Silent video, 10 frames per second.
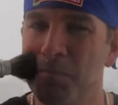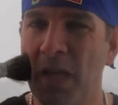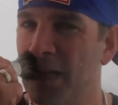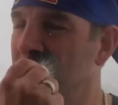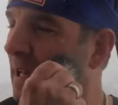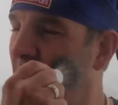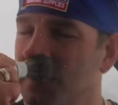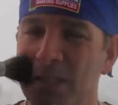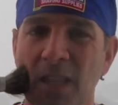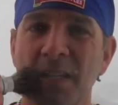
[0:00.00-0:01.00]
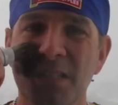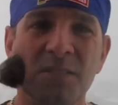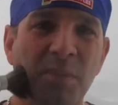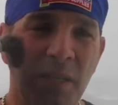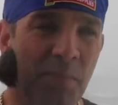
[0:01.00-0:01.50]
not as hot as I'd like it
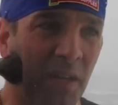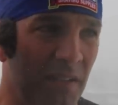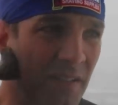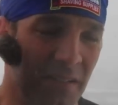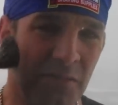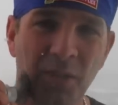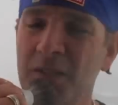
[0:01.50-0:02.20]
to be but we're